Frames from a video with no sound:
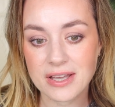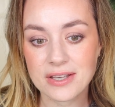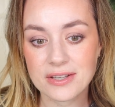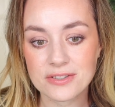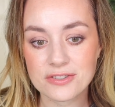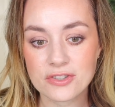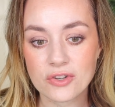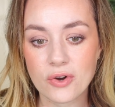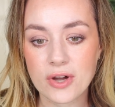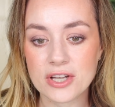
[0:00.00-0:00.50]

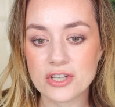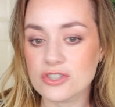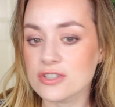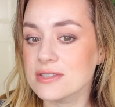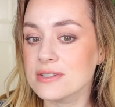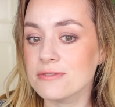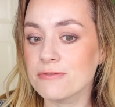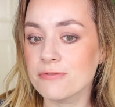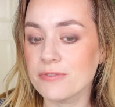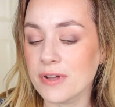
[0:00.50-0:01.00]
So I
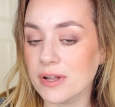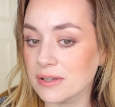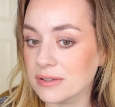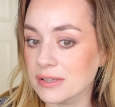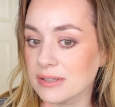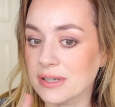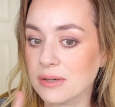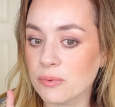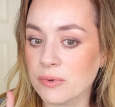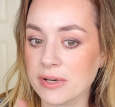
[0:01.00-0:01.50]
just felt
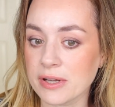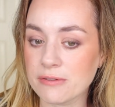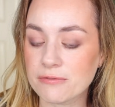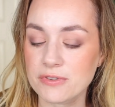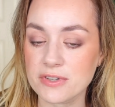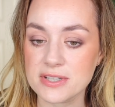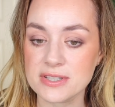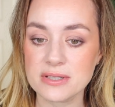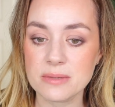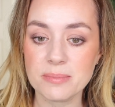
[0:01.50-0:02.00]
that when I
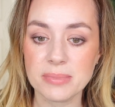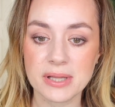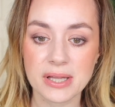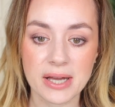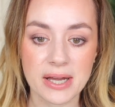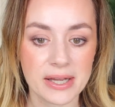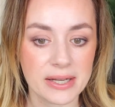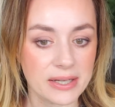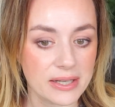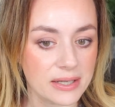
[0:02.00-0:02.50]
first
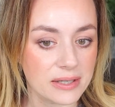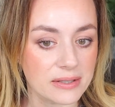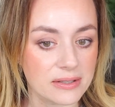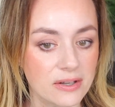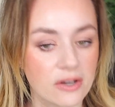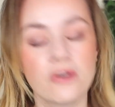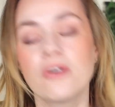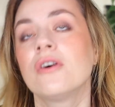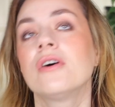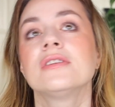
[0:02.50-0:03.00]
applied it
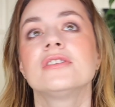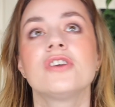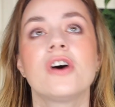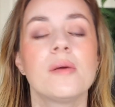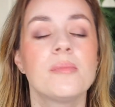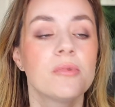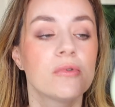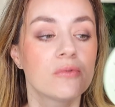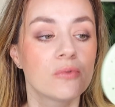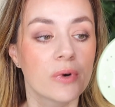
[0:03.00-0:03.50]
on
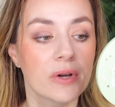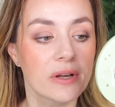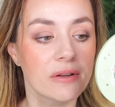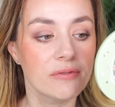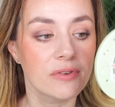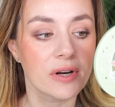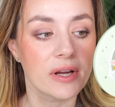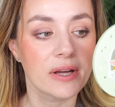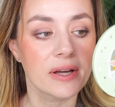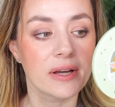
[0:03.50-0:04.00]
top of
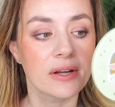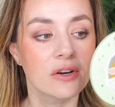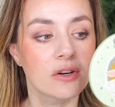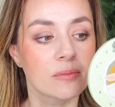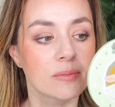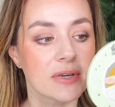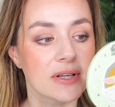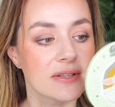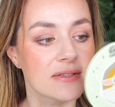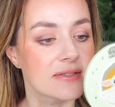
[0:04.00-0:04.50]
whatever I had on
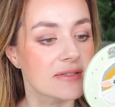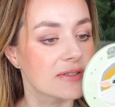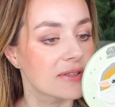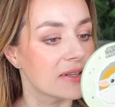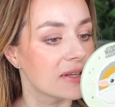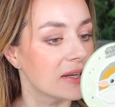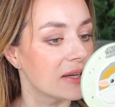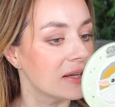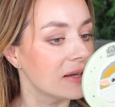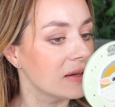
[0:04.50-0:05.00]
my
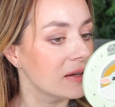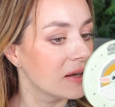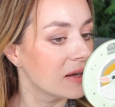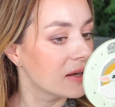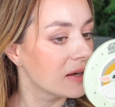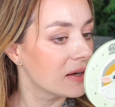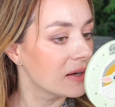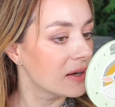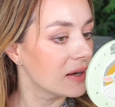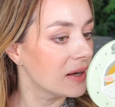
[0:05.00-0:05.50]
skin,
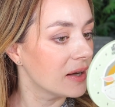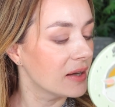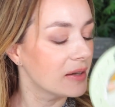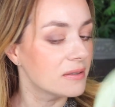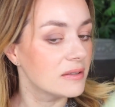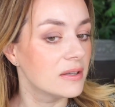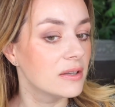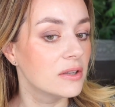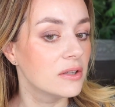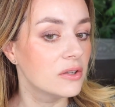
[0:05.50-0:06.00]

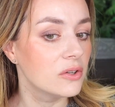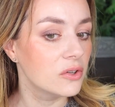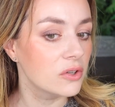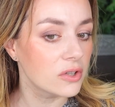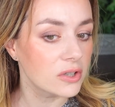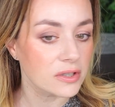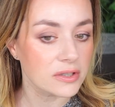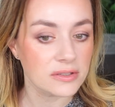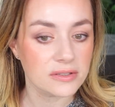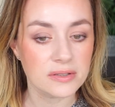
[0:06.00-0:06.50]
it
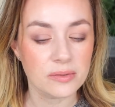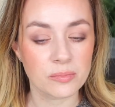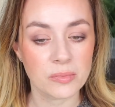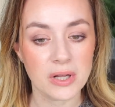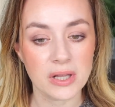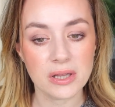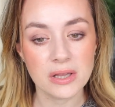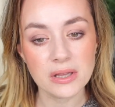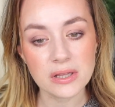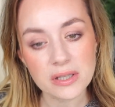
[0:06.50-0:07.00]
looked
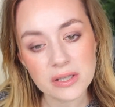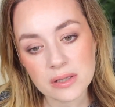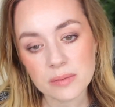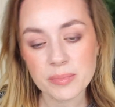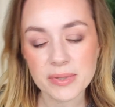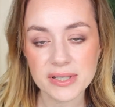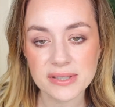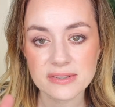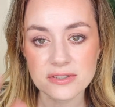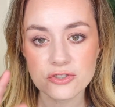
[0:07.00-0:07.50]
a little
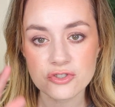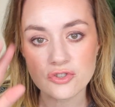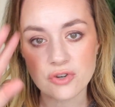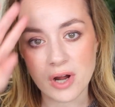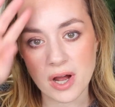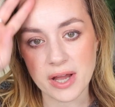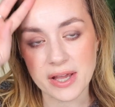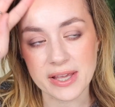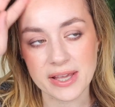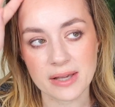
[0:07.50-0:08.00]
bit
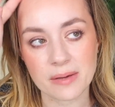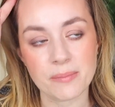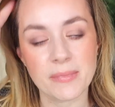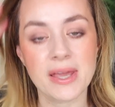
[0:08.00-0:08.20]
drying.